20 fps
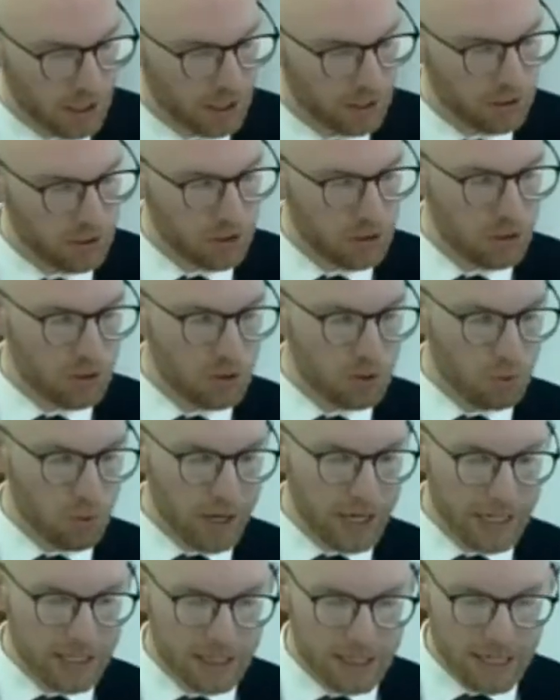uh,
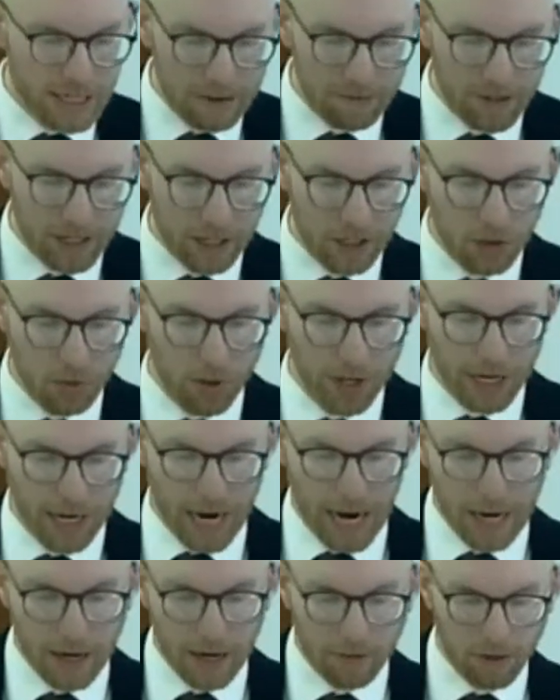27 and
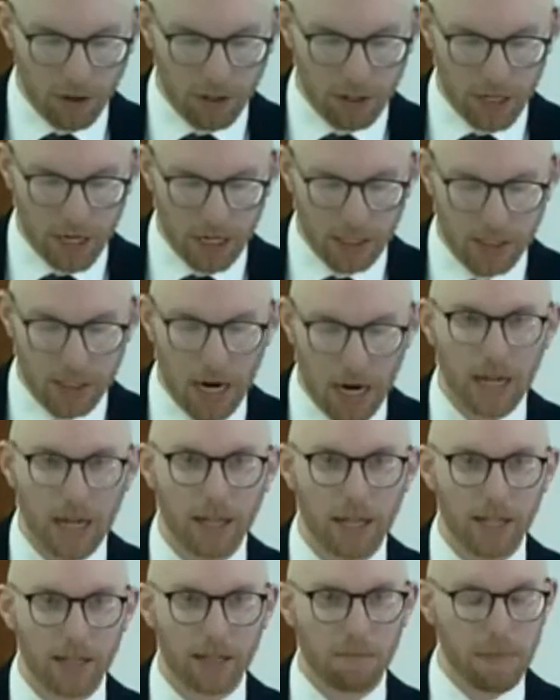28 of our text
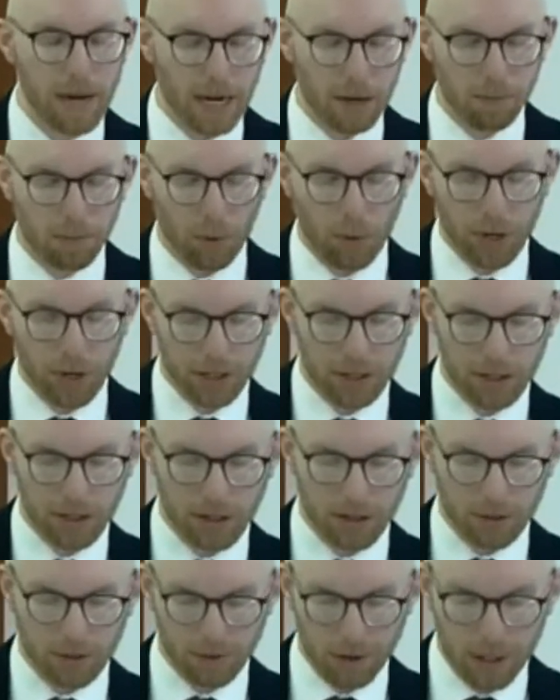highlight the main point
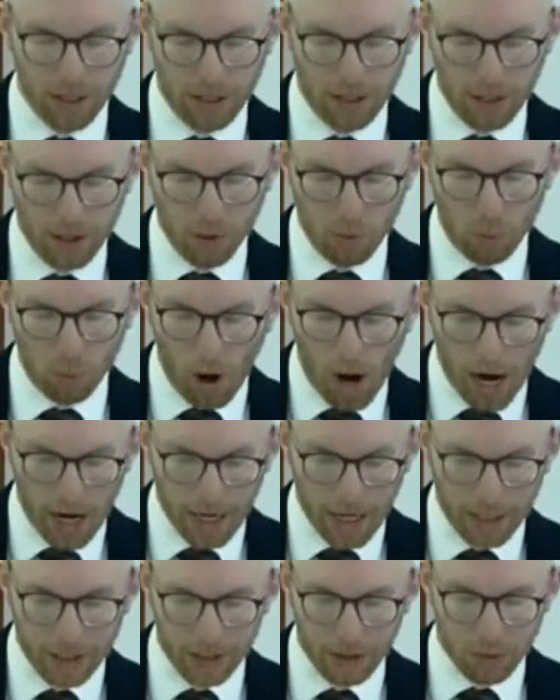of
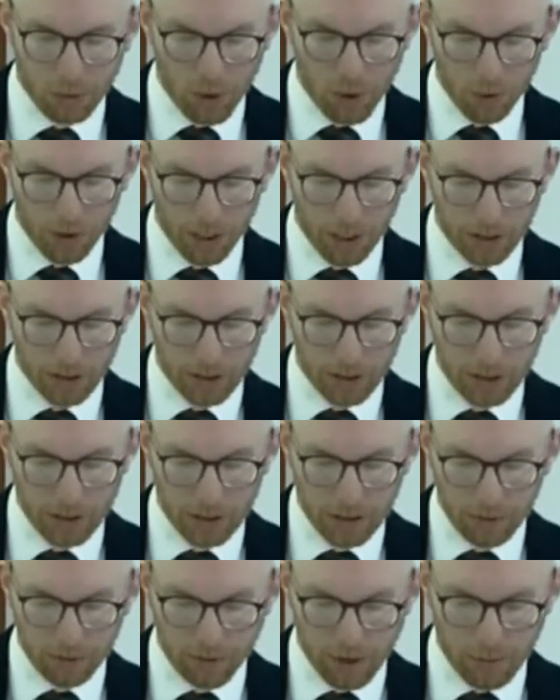why he's quoting
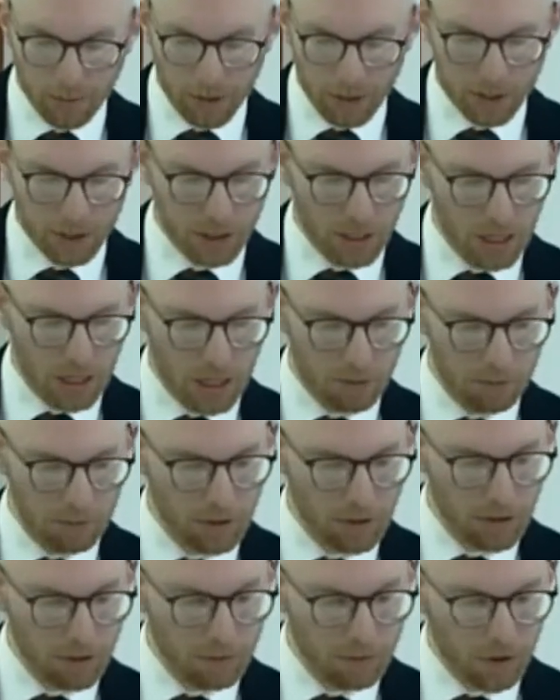from this
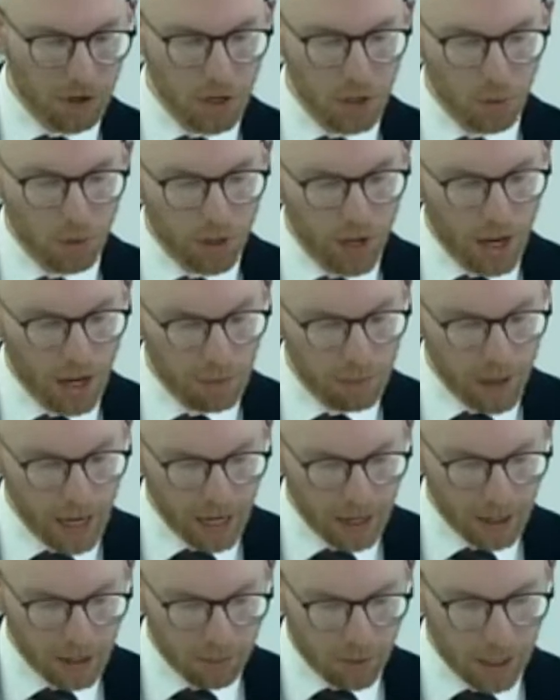psalm. For you will not
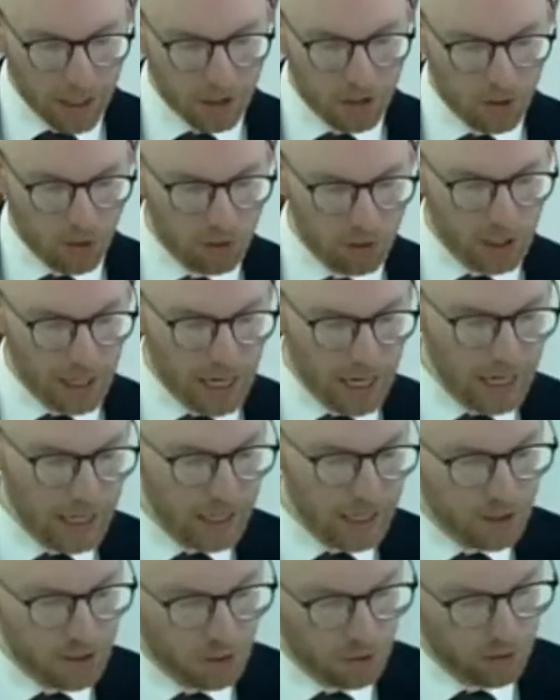abandon my soul to
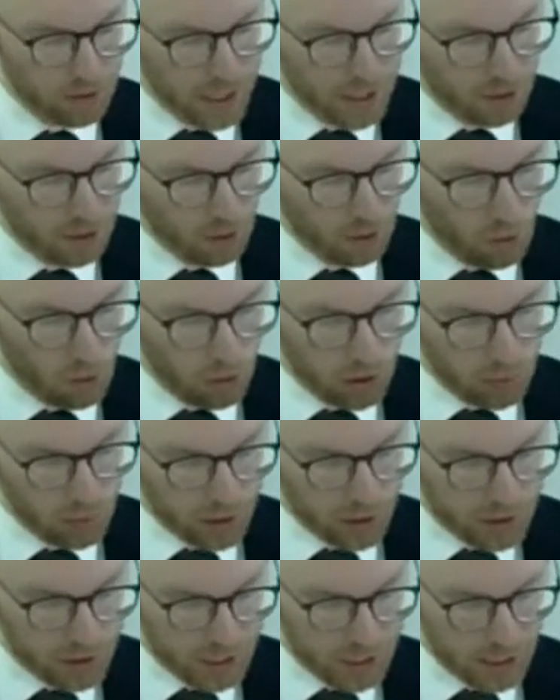Hades or let your Holy
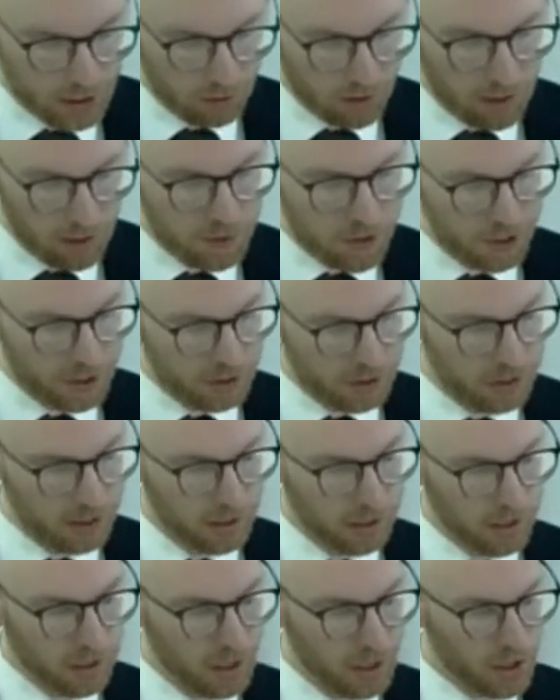One see
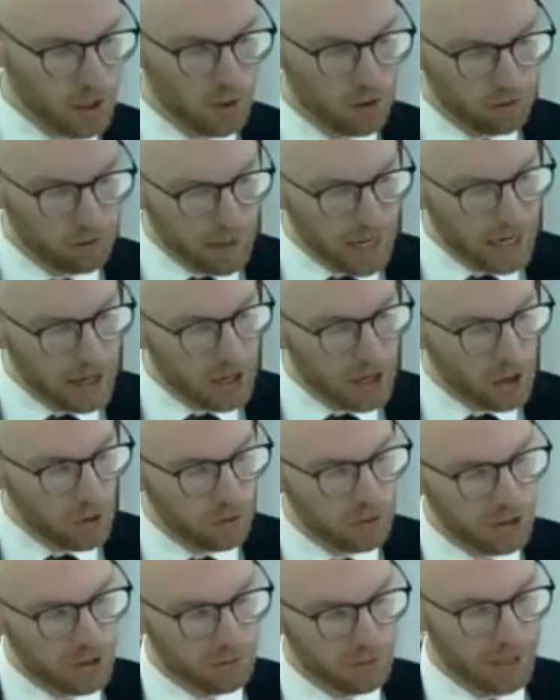corruption. You have made
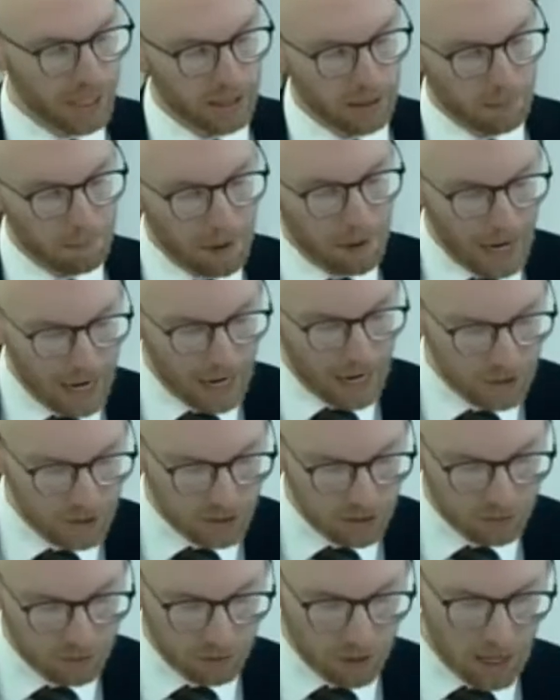known to me the
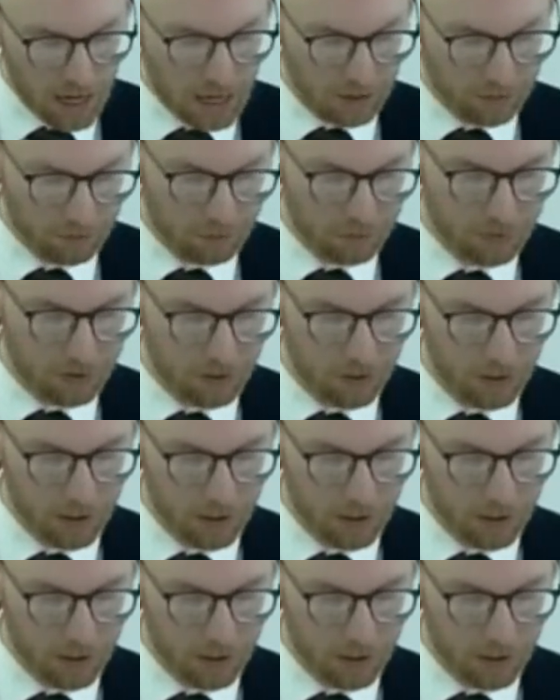paths of life.